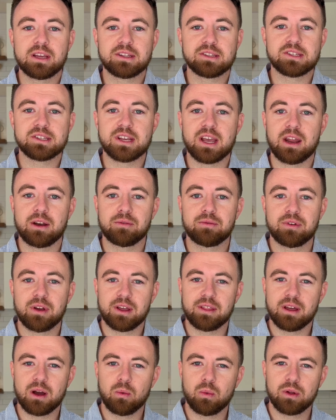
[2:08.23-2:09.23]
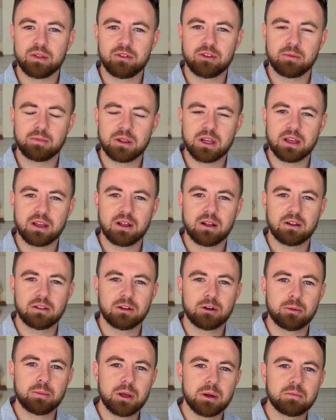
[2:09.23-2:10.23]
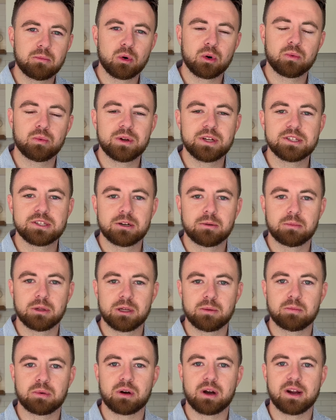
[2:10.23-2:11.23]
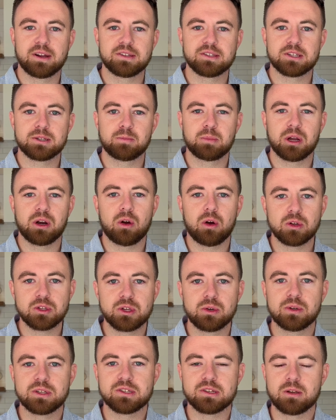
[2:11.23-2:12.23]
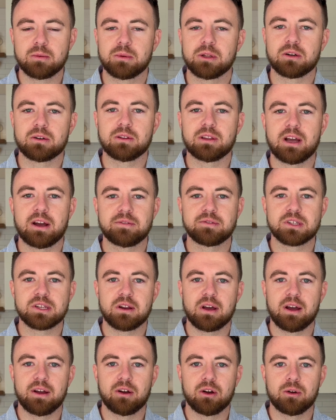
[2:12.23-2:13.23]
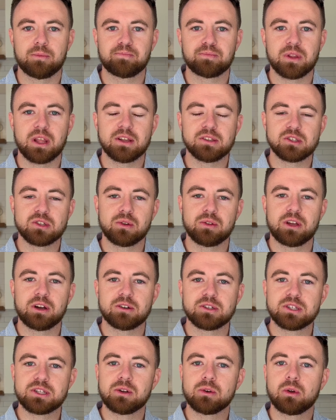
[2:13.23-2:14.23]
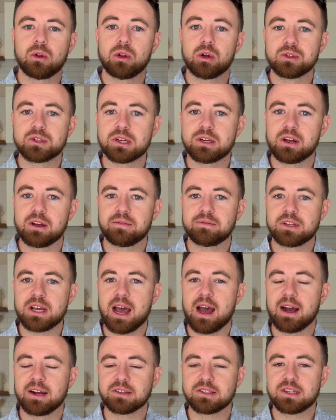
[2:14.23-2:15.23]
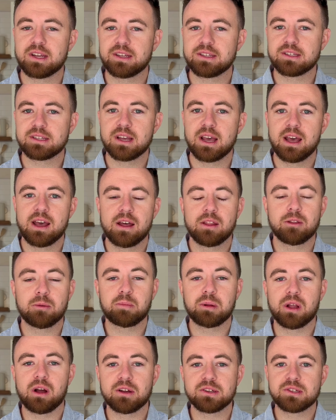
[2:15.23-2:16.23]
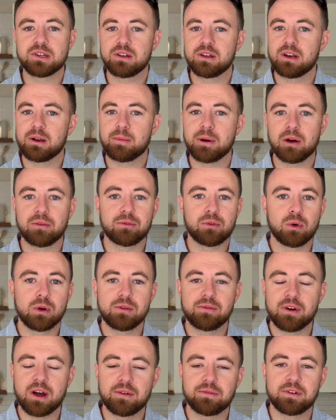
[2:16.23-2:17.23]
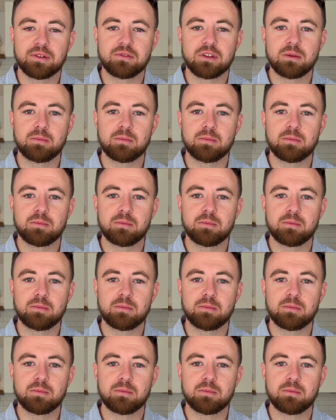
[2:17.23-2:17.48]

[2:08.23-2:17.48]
in Santa Fe that want something a little bit more reasonably priced, but also a similar lifestyle. And so they are still close enough to access the plaza in about 45-50